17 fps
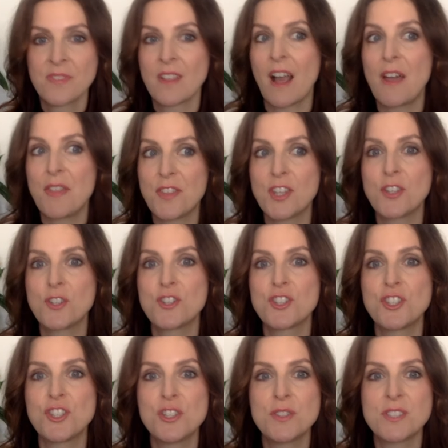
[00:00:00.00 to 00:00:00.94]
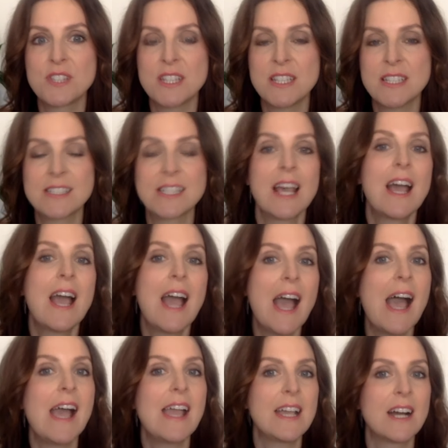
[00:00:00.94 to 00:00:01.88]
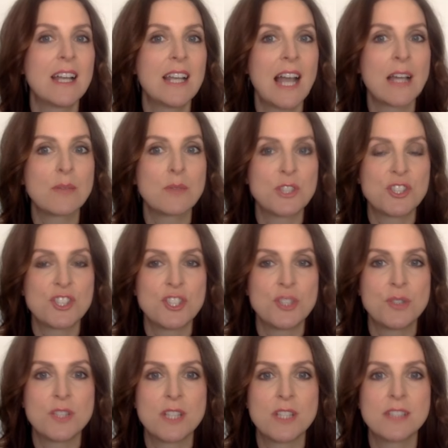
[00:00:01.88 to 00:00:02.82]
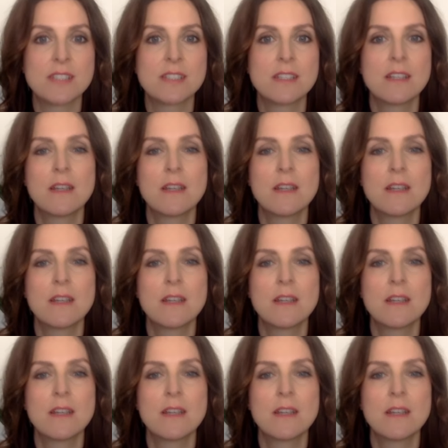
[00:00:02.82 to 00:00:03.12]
I think you should use these AI language tutors